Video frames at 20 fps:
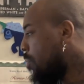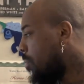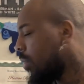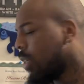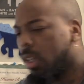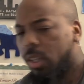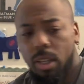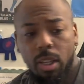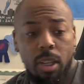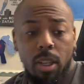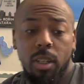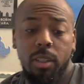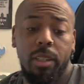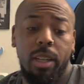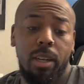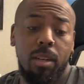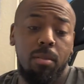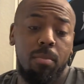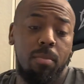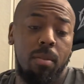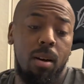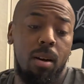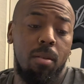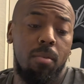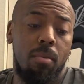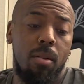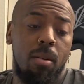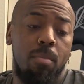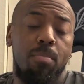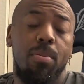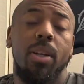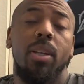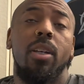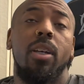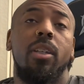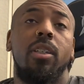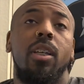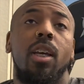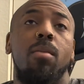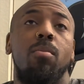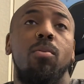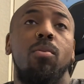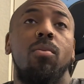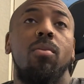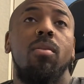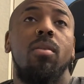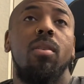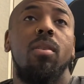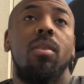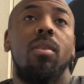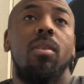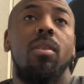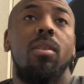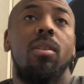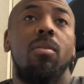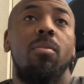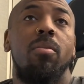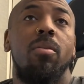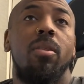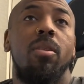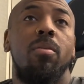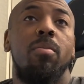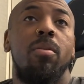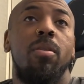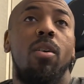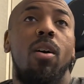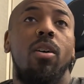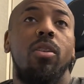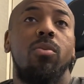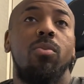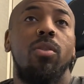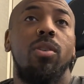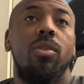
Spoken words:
It looks like a picnic table, to be honest with you.